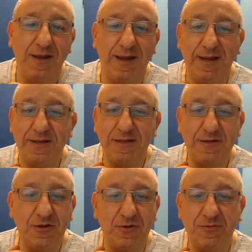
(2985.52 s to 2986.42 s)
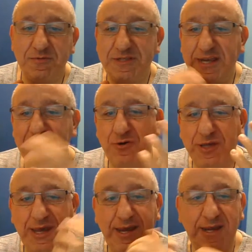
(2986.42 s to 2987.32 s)
And you know, saying
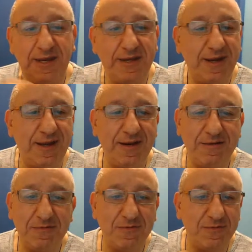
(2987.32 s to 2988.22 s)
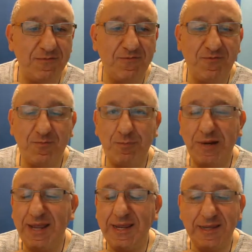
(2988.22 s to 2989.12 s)
okay and
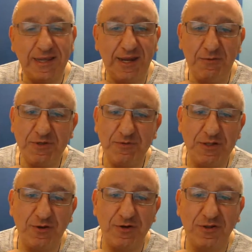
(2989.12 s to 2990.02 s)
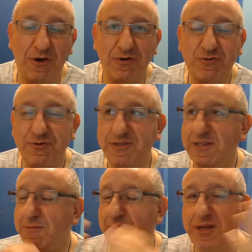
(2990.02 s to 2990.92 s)
playing games with your dog to
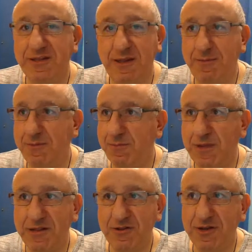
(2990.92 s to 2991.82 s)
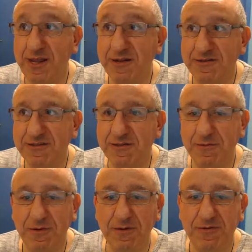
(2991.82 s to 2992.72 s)
stimulate them mentally and
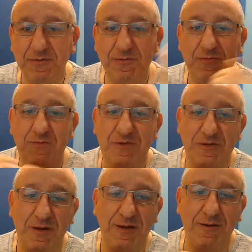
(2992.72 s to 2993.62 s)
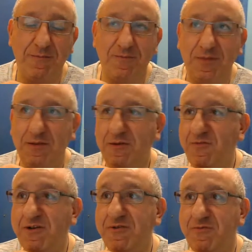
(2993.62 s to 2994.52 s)
uh, um,
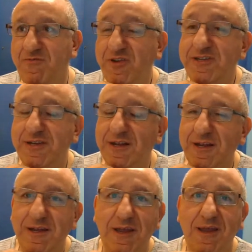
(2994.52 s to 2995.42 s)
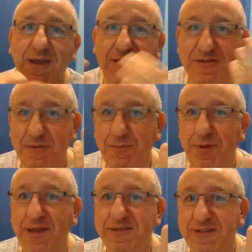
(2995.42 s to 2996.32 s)
even physically is the
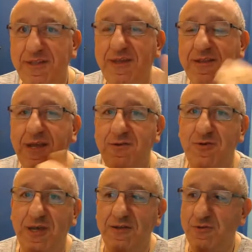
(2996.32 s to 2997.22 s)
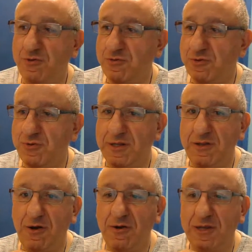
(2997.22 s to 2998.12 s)
best thing that you can do to a dog.